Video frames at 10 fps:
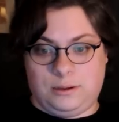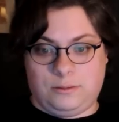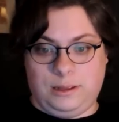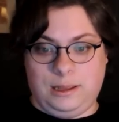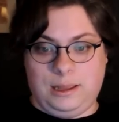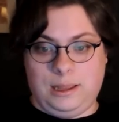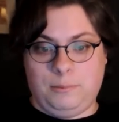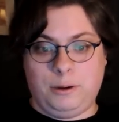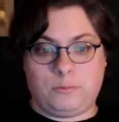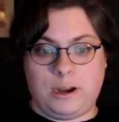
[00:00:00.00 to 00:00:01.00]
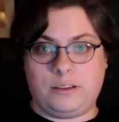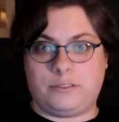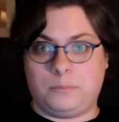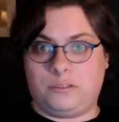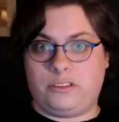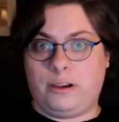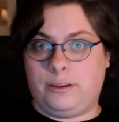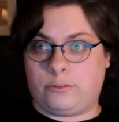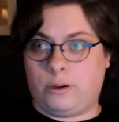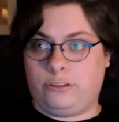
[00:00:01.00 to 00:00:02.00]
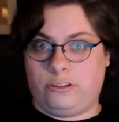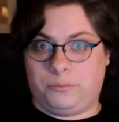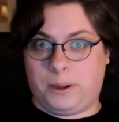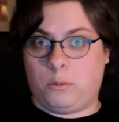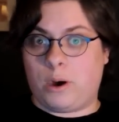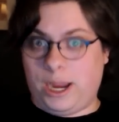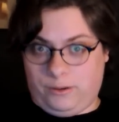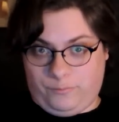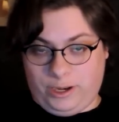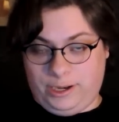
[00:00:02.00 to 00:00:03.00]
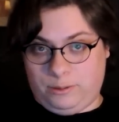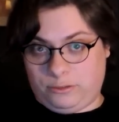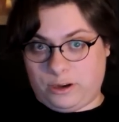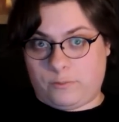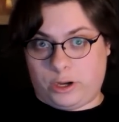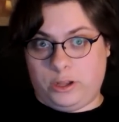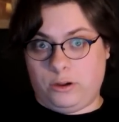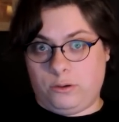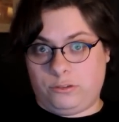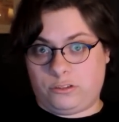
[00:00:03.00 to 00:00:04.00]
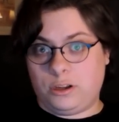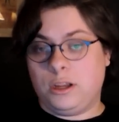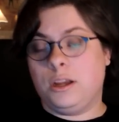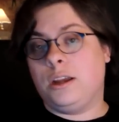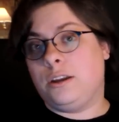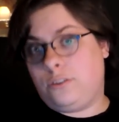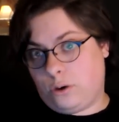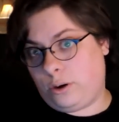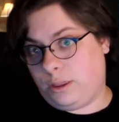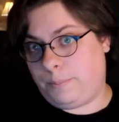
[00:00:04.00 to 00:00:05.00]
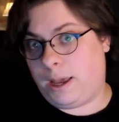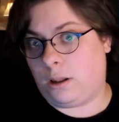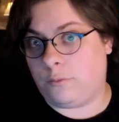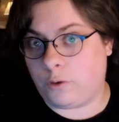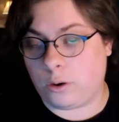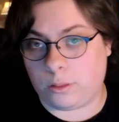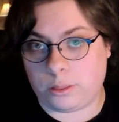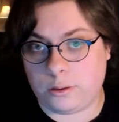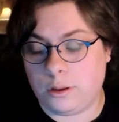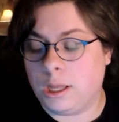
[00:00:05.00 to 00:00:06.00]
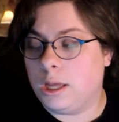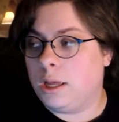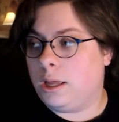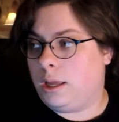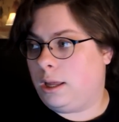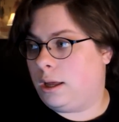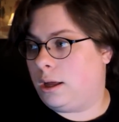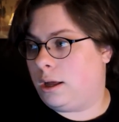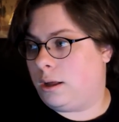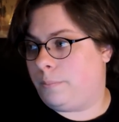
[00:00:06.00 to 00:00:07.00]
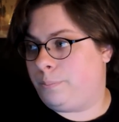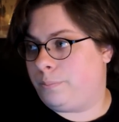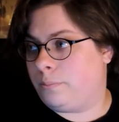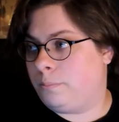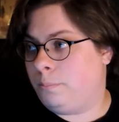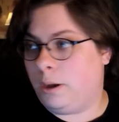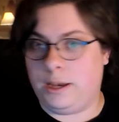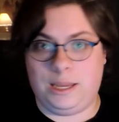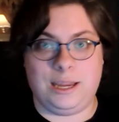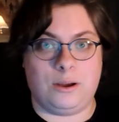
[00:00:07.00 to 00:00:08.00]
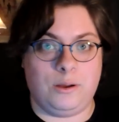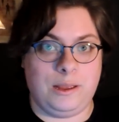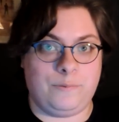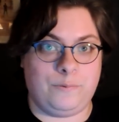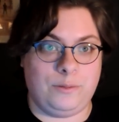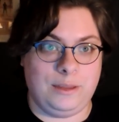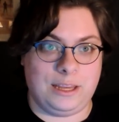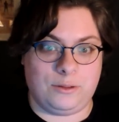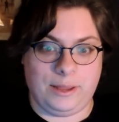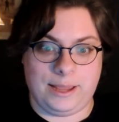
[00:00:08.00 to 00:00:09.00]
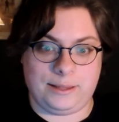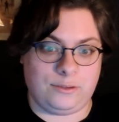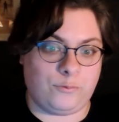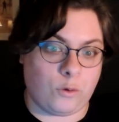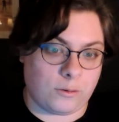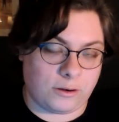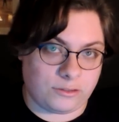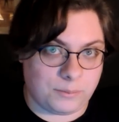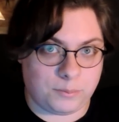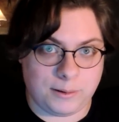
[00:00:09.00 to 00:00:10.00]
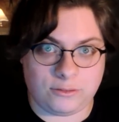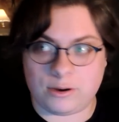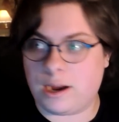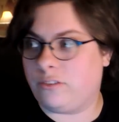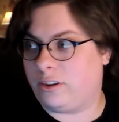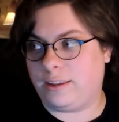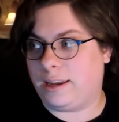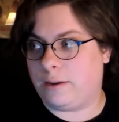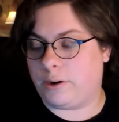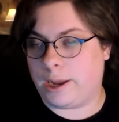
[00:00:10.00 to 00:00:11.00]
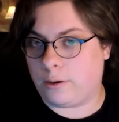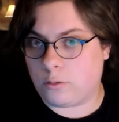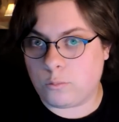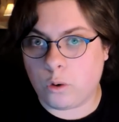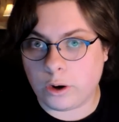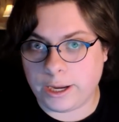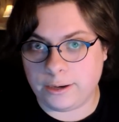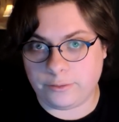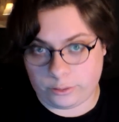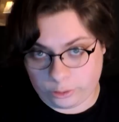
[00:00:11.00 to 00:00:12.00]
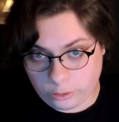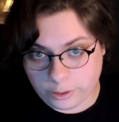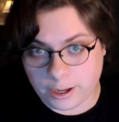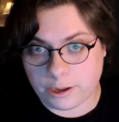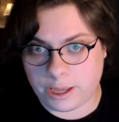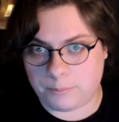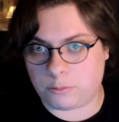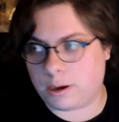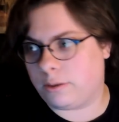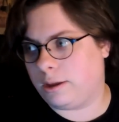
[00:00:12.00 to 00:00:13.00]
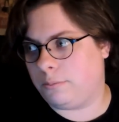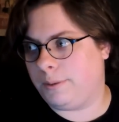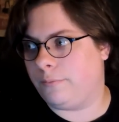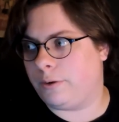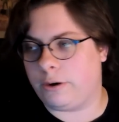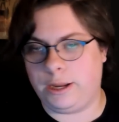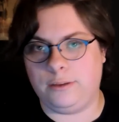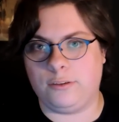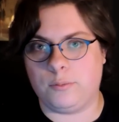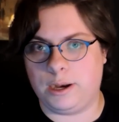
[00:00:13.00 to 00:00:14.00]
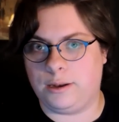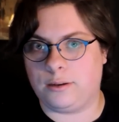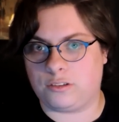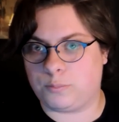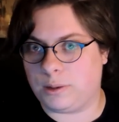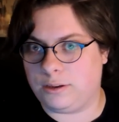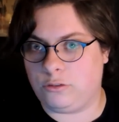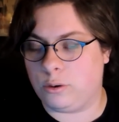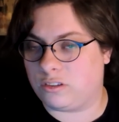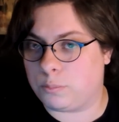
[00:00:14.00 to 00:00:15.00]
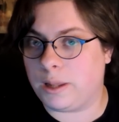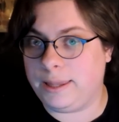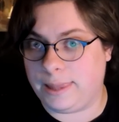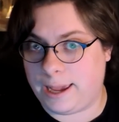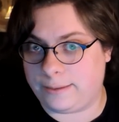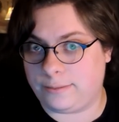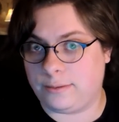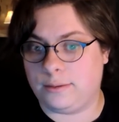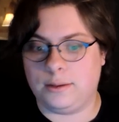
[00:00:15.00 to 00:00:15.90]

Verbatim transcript: you know, it, it would raise some serious questions about why Infinity was never used during the Battle of Earth. Um, but you know, if you know they had these forward or slip space drives that they could never get working until the Huragok came around, that would be a very easy way to explain to explain that.